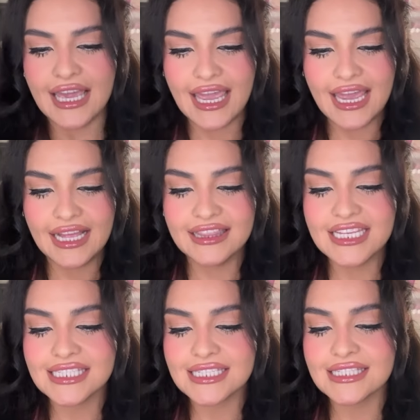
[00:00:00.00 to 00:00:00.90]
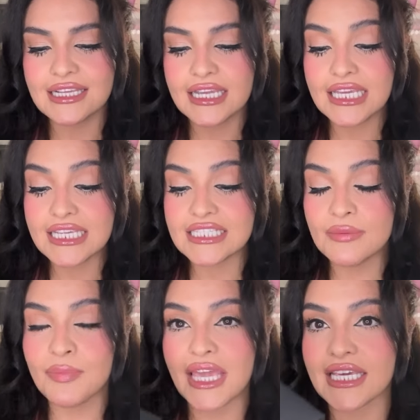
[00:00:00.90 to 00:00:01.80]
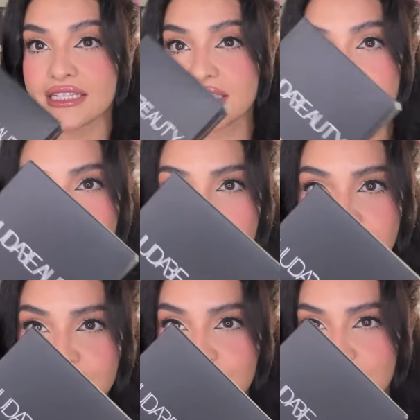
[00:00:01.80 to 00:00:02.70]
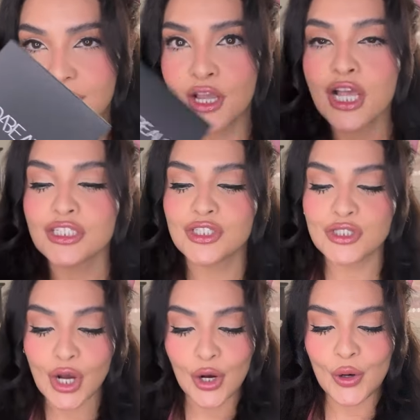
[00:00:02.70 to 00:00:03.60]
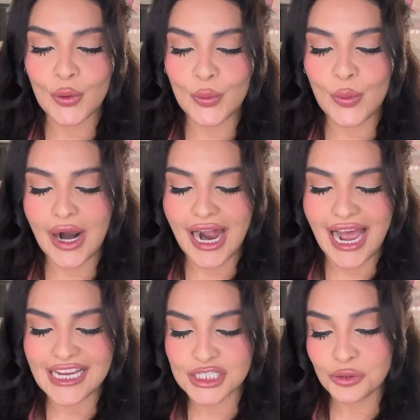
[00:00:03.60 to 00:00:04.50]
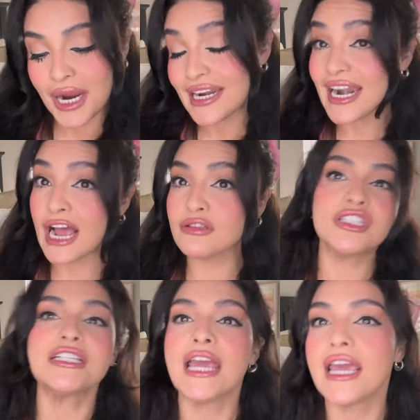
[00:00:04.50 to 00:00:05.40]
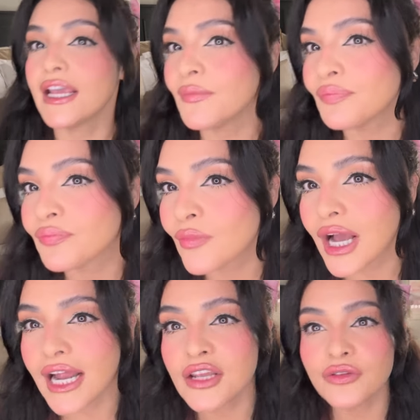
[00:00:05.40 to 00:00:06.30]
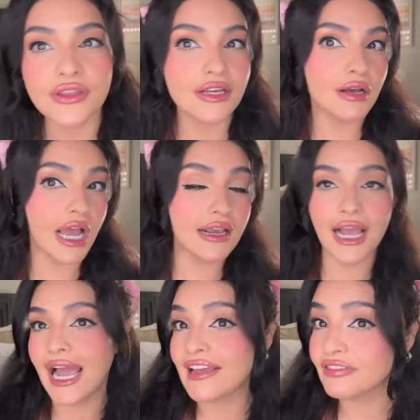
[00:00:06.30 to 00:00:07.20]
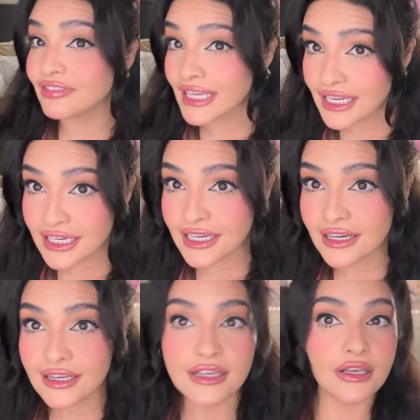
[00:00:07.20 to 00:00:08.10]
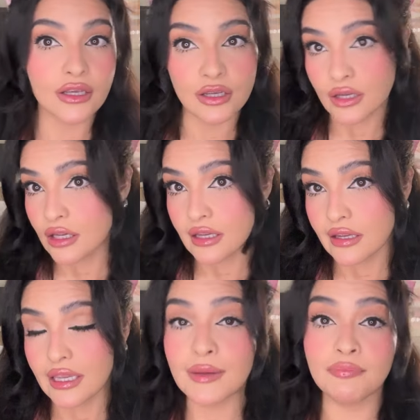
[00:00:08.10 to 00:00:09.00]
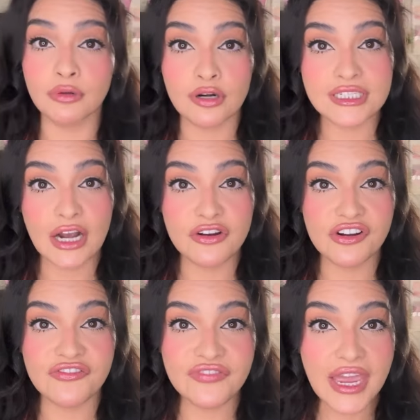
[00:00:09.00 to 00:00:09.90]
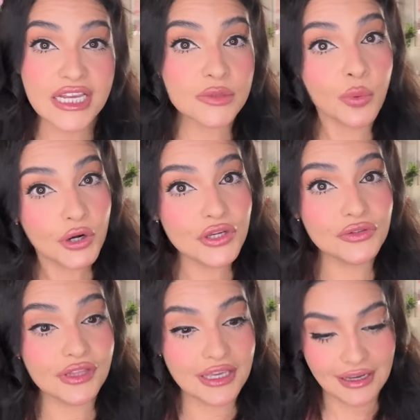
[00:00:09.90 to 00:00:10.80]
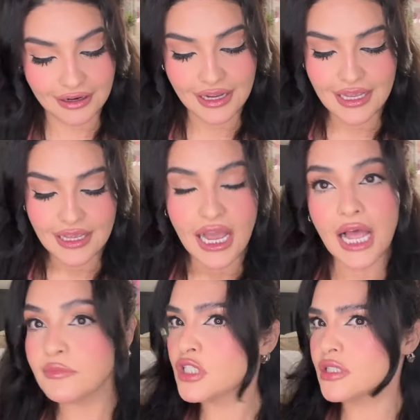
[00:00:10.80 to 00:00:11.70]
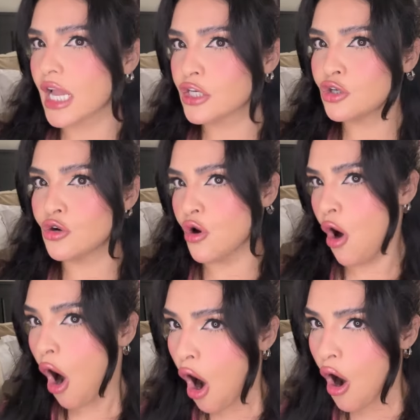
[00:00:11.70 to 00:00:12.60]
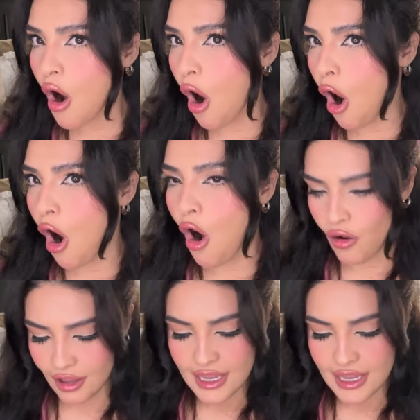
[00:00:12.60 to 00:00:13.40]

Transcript: And this is the Easy Bake and Snatch. So I tried it out today. How do you think? I think it blurs out your face. What do you think? I'm just like, girl.